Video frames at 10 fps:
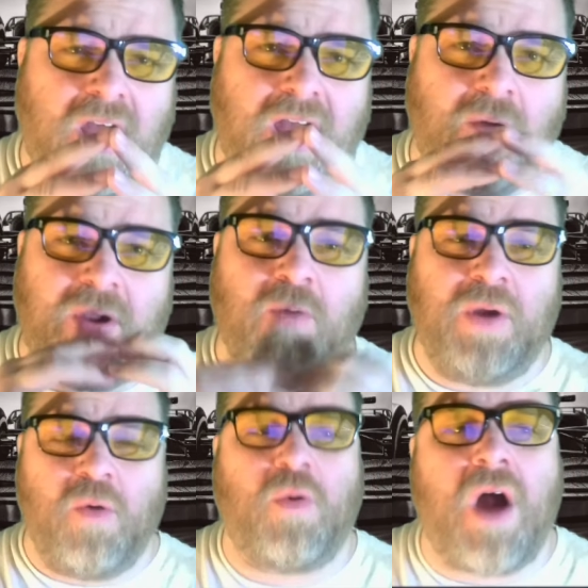And we
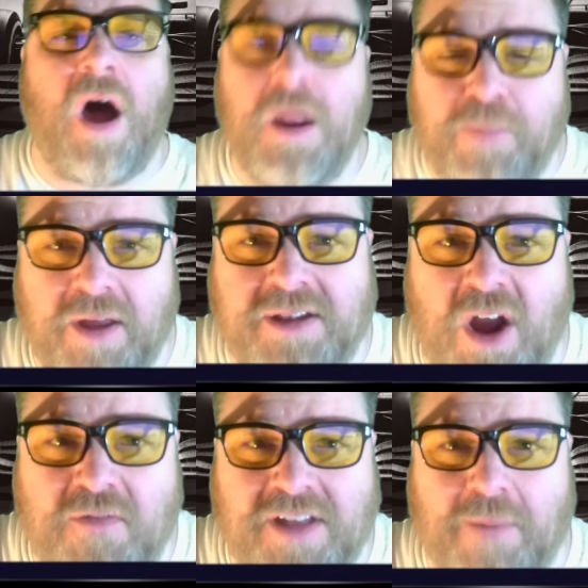all hype
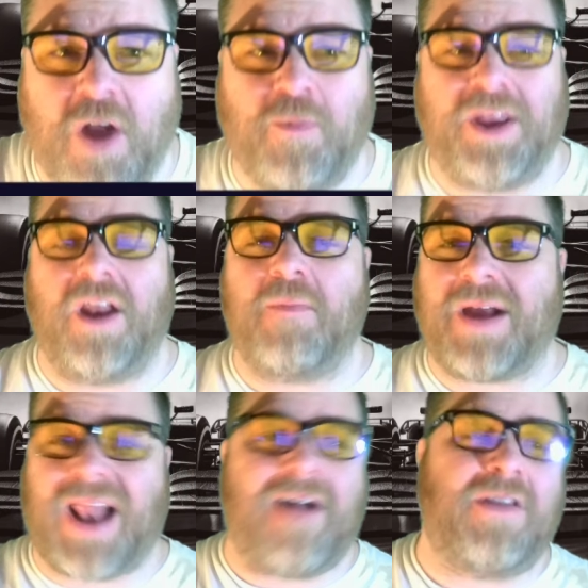ourselves up, don't we? You know,
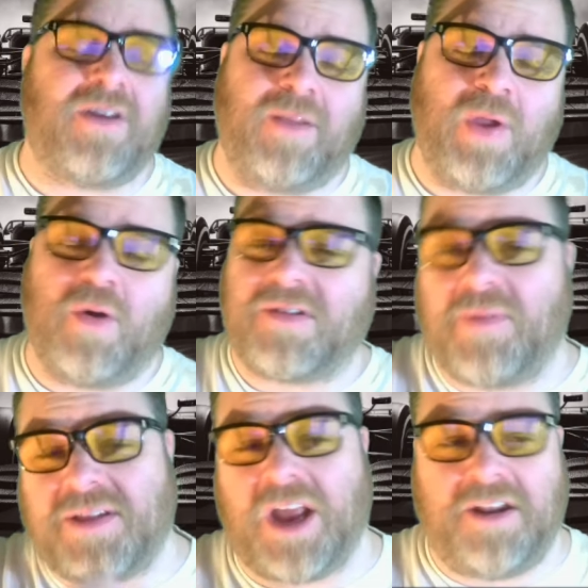McLaren are going to be awesome,
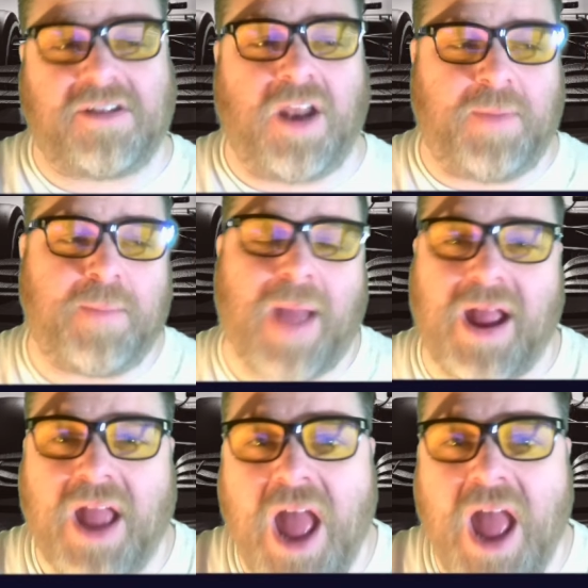Mercedes is going to be back.